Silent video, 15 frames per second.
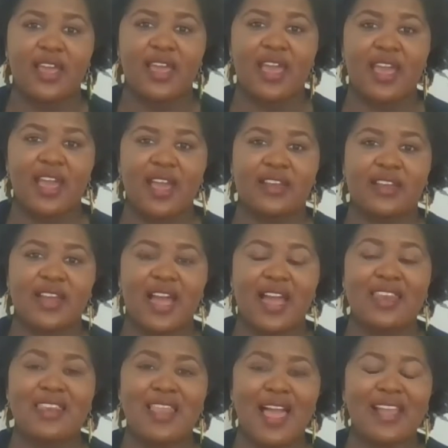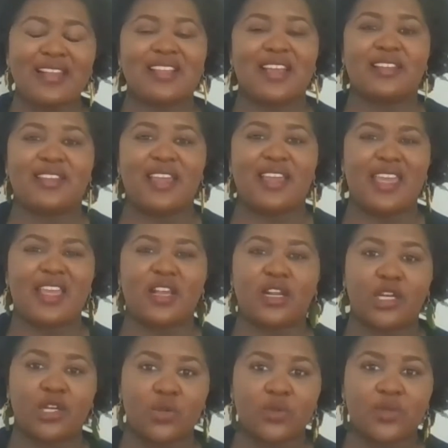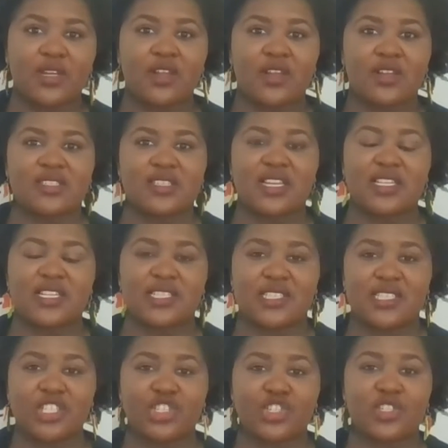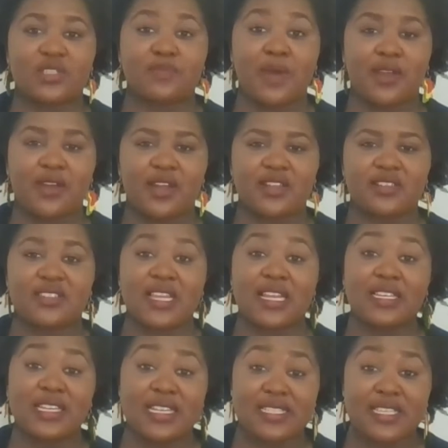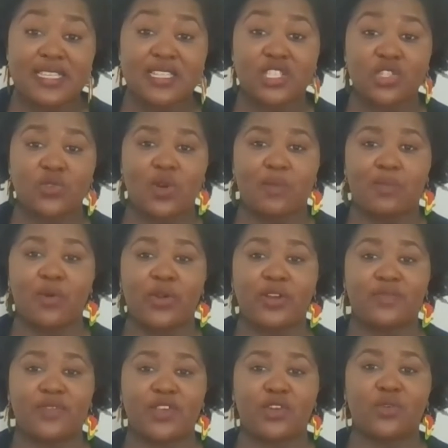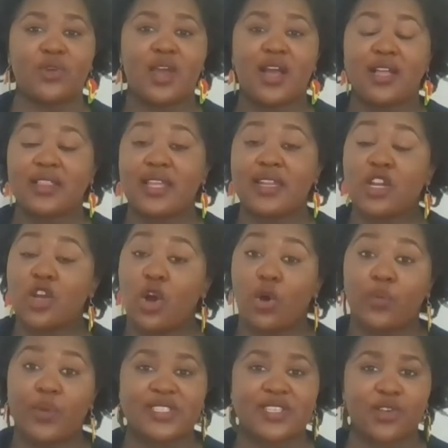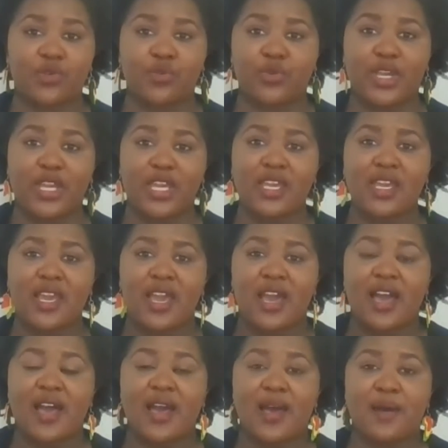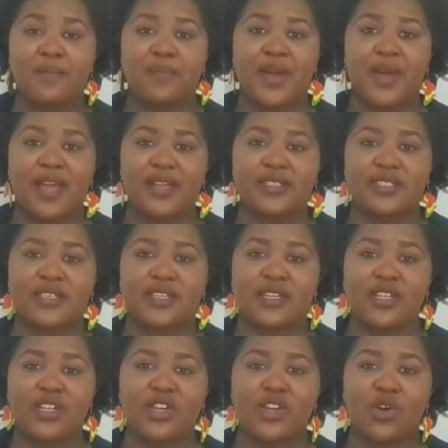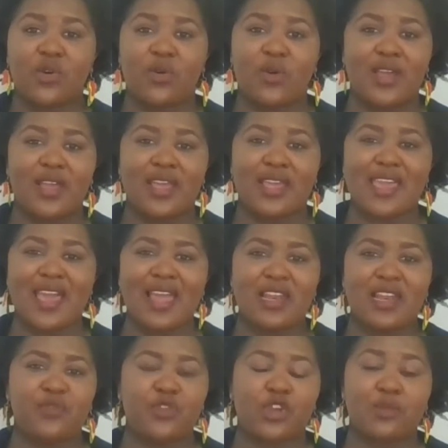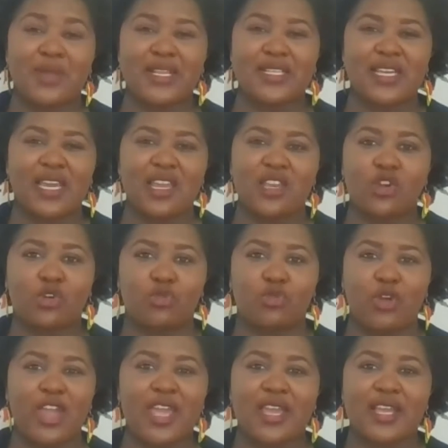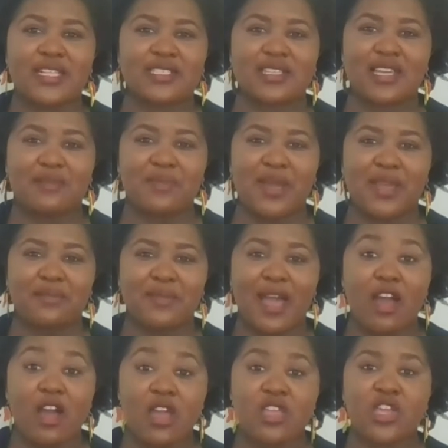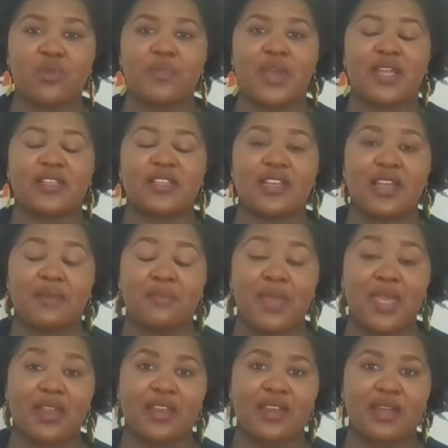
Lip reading: And I like that they included us in decisions about us. They listened to our point of view. They didn't always agree. But, you know, again, if you can maintain your grades, and my argument that I made, and